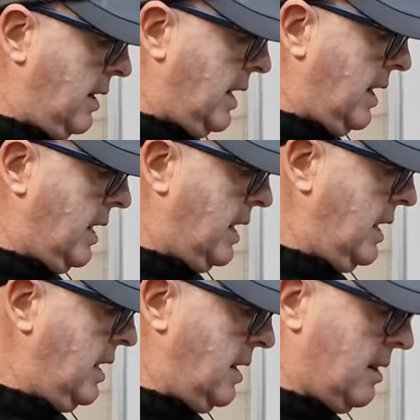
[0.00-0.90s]
and
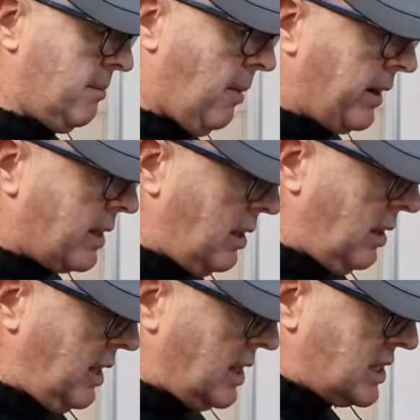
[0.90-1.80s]
Michael
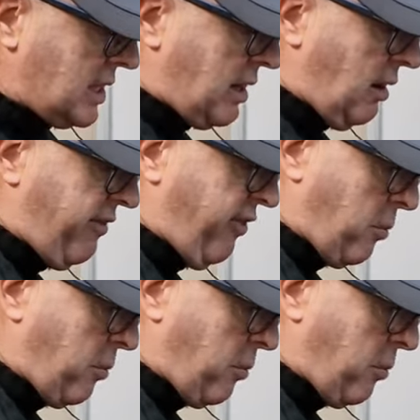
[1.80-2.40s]
is the guy from